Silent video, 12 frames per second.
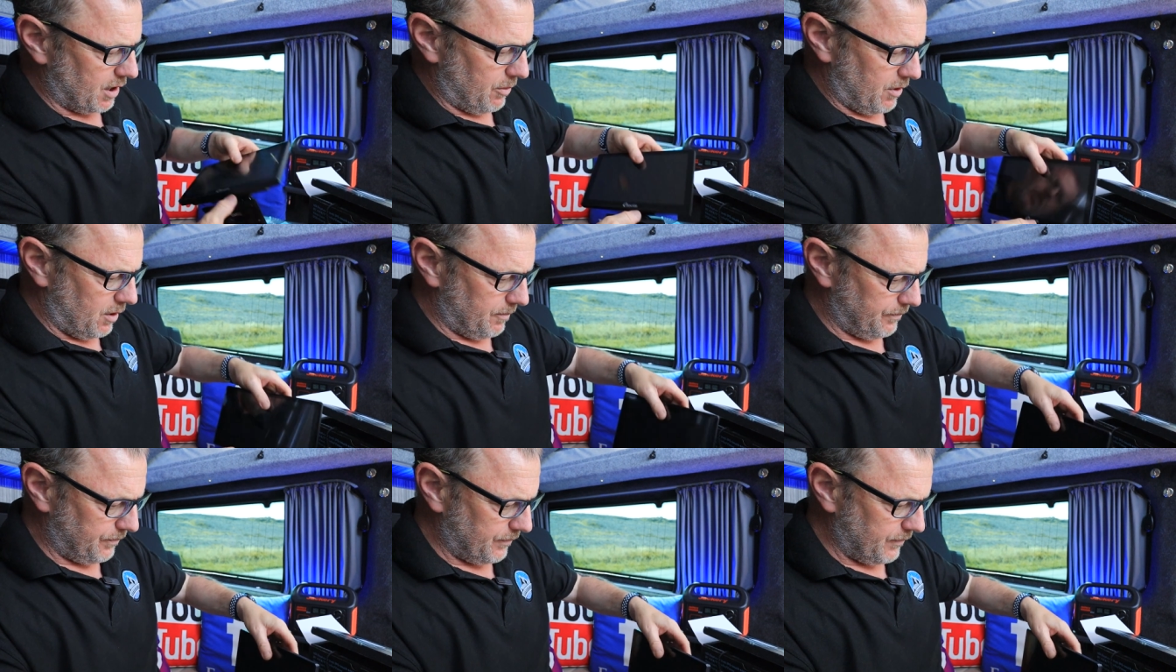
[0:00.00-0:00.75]
going on.
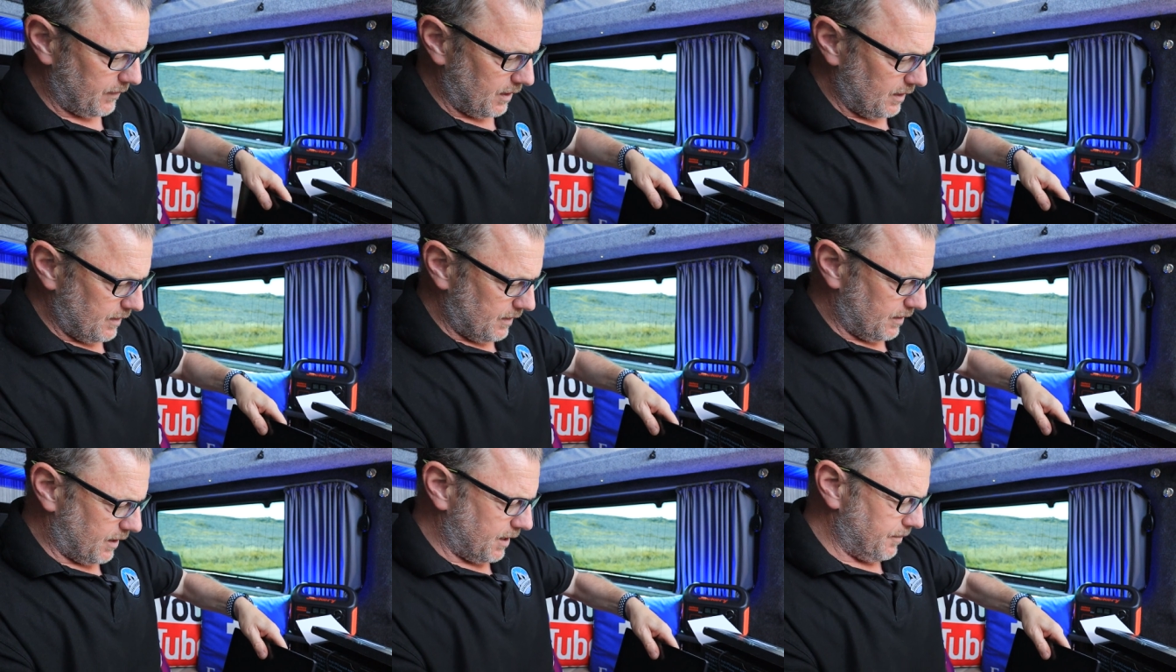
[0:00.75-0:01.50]

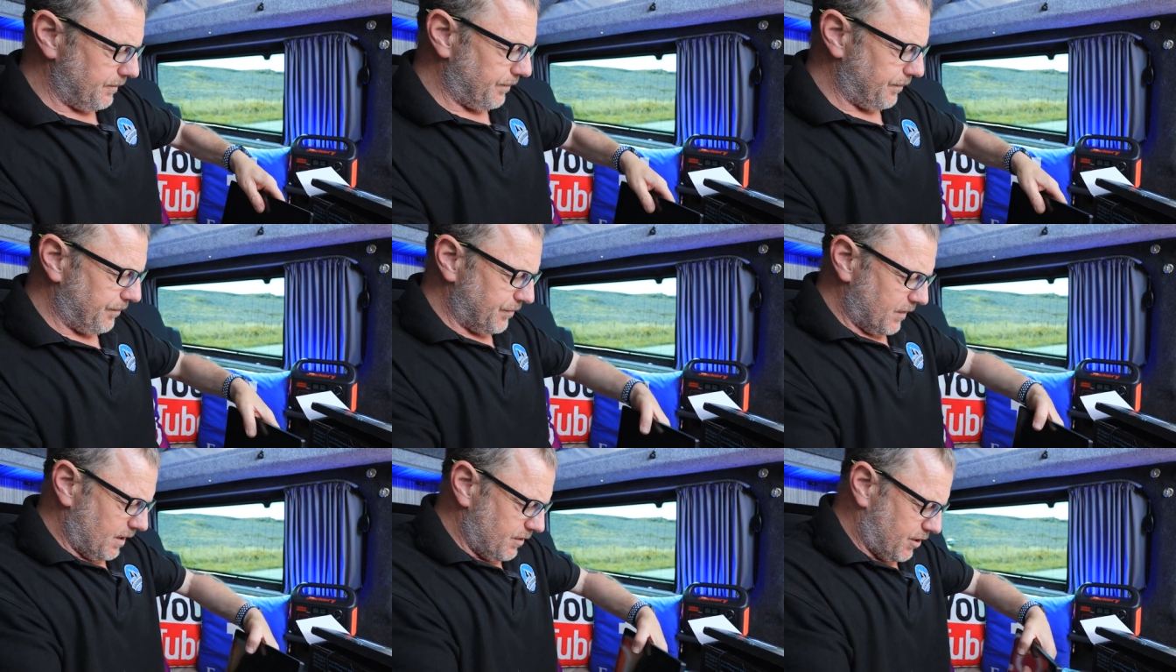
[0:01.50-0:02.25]
Okay,
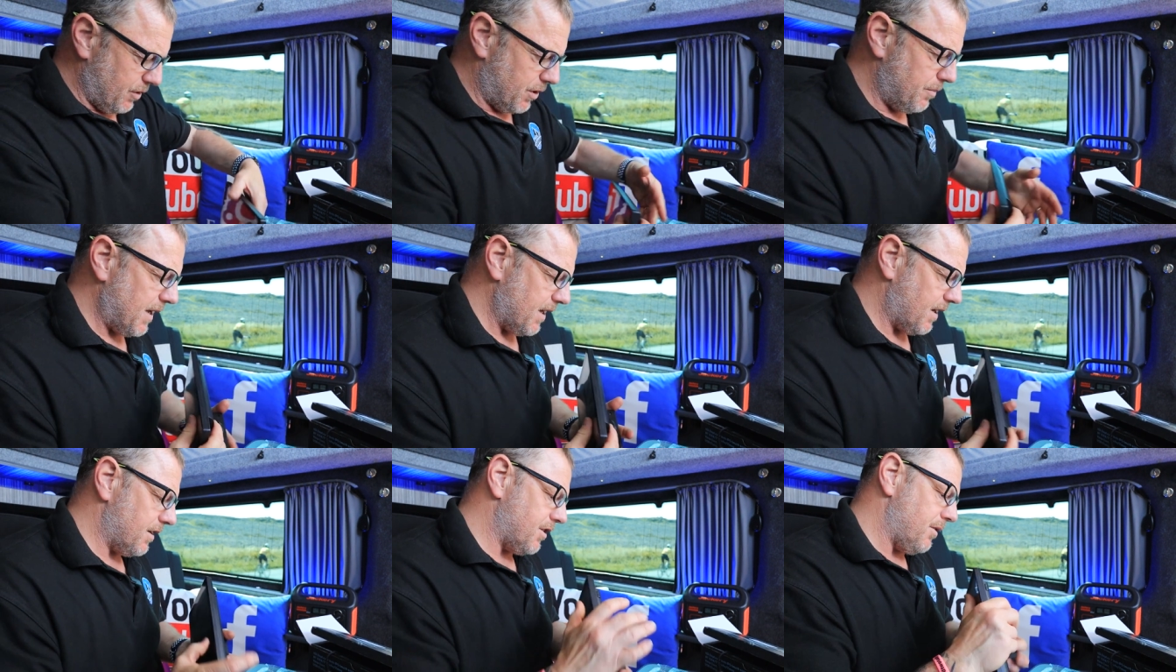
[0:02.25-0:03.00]
tilt it
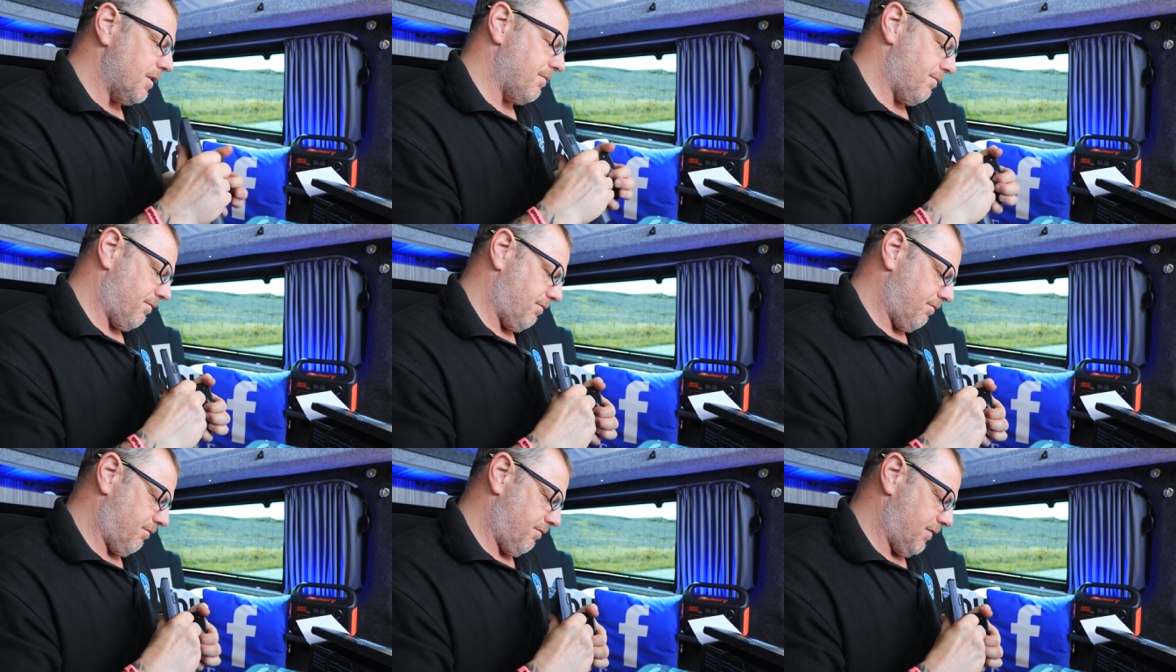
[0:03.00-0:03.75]
back so
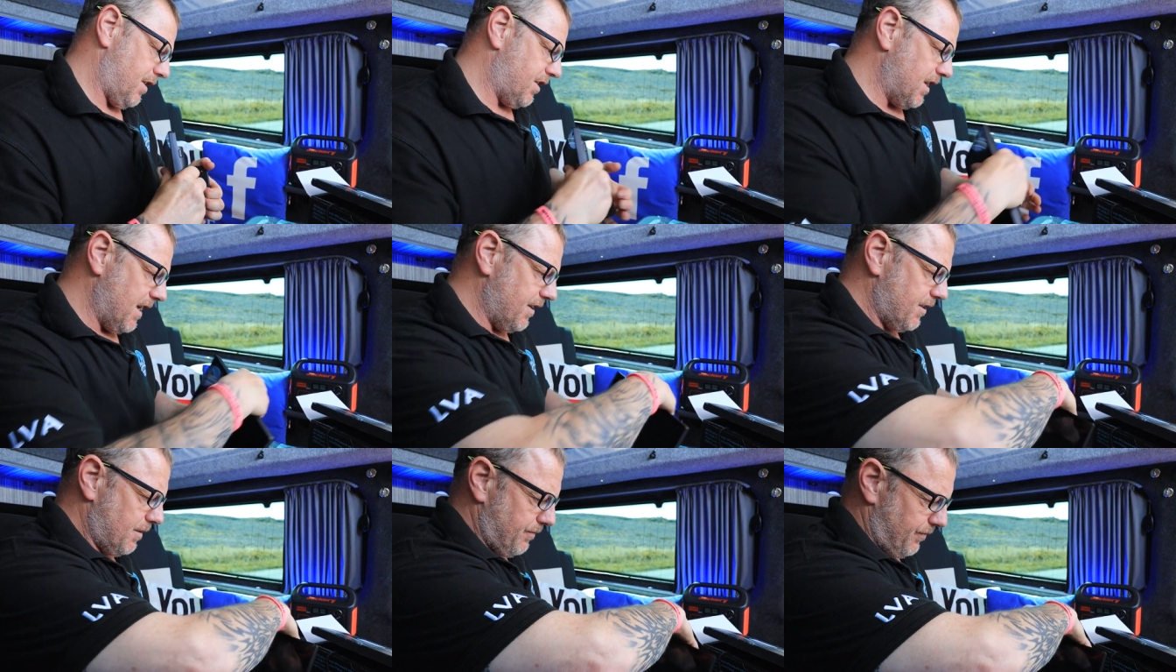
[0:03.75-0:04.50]
it
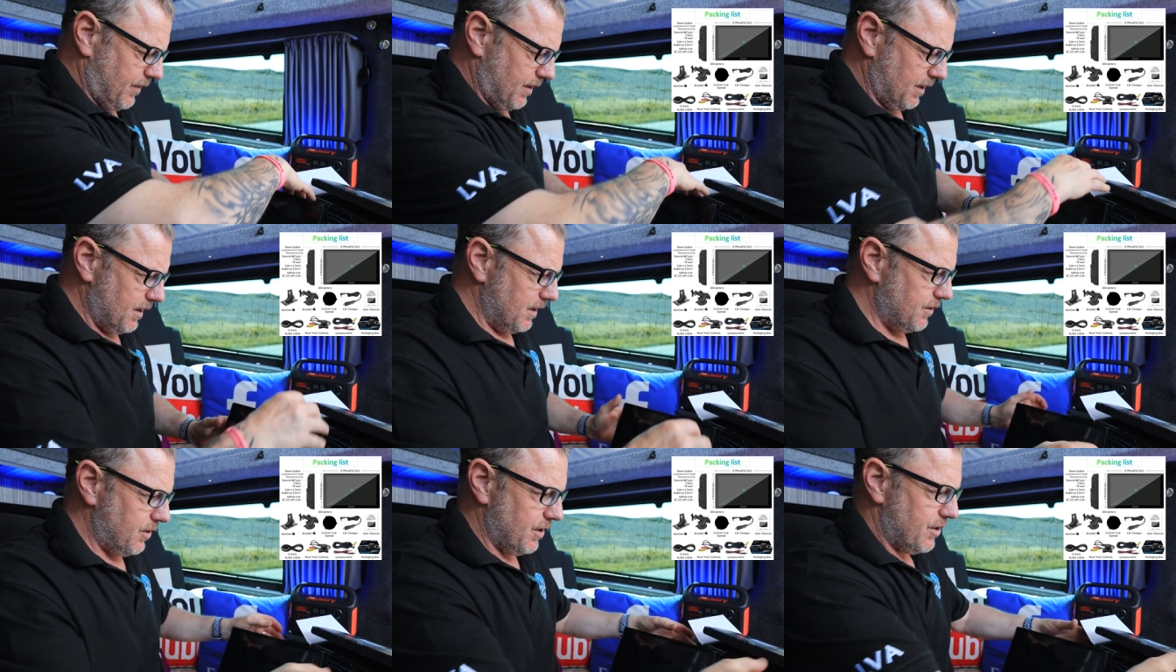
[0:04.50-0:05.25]
stands up.
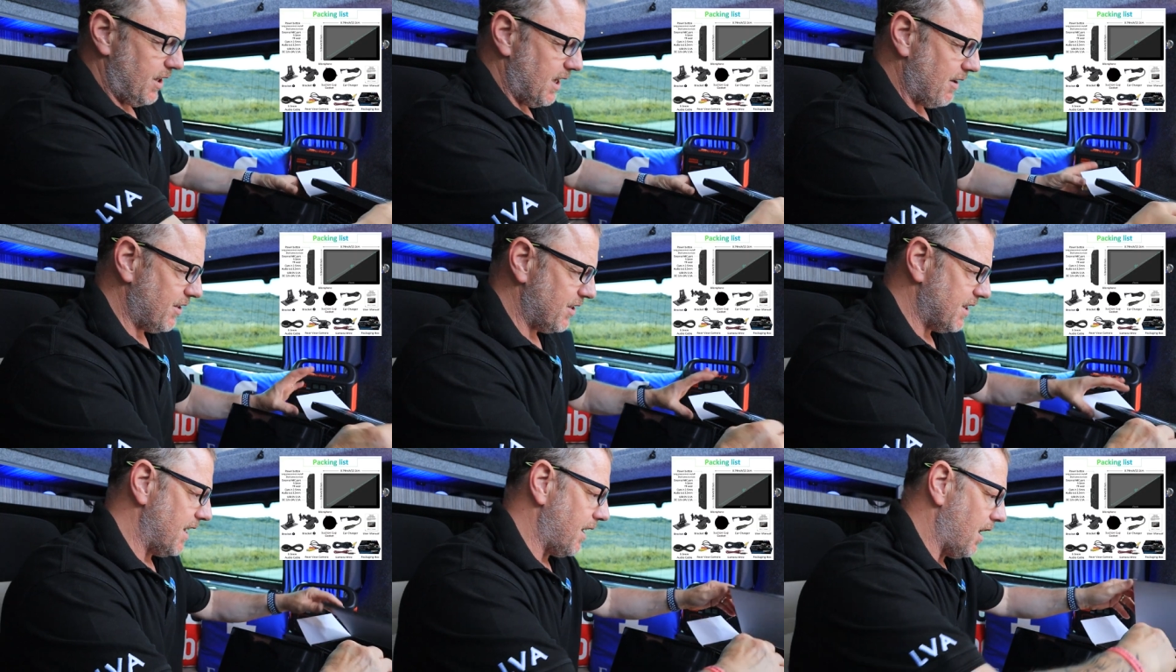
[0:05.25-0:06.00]
So you can see there it's
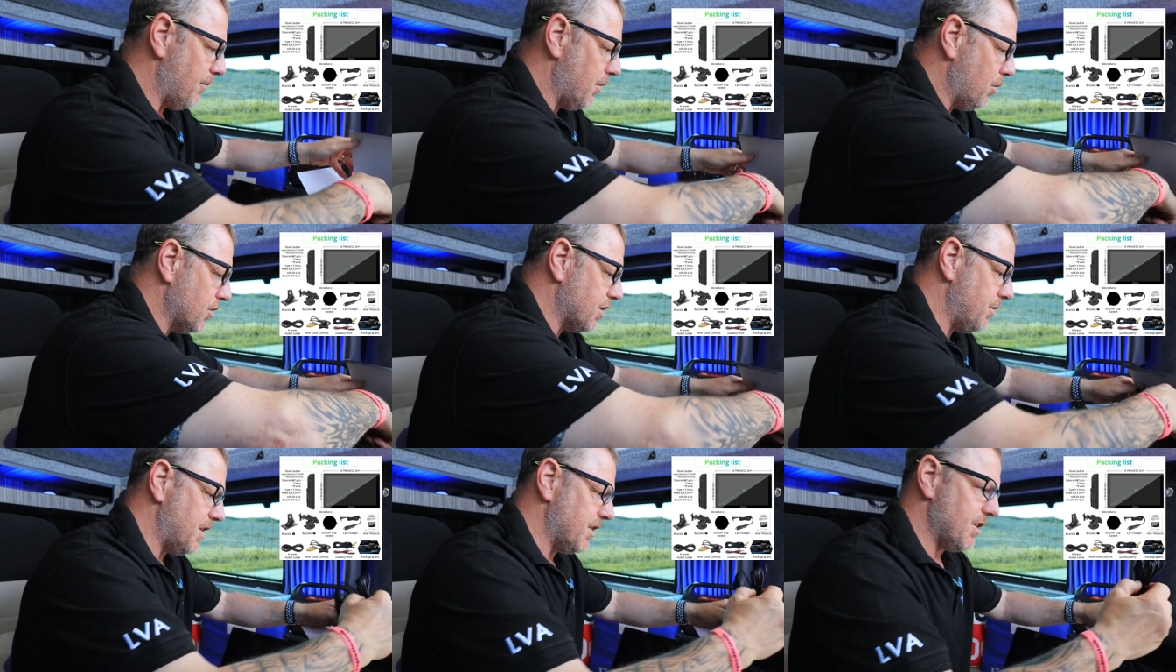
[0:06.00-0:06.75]
standing up.
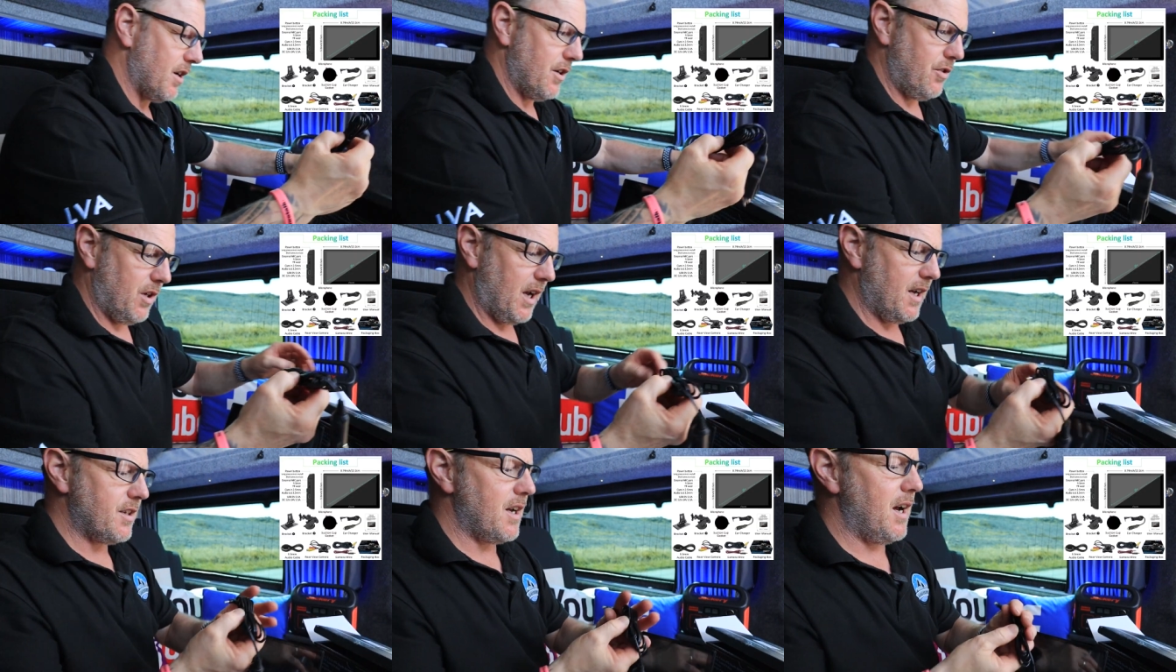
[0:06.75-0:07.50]
Also inside, you get